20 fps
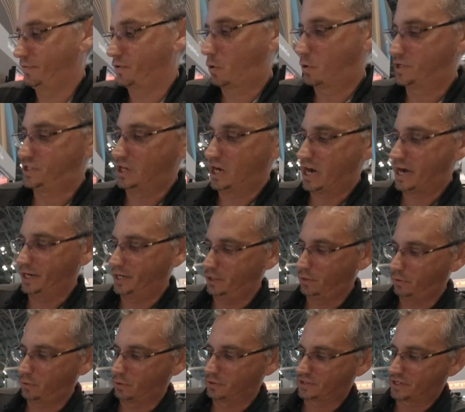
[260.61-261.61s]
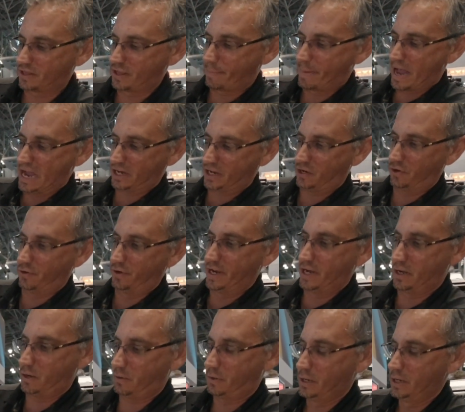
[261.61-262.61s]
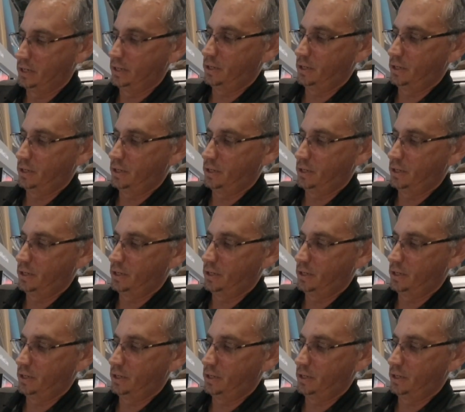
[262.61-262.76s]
Of course, the audio goes on the back here now.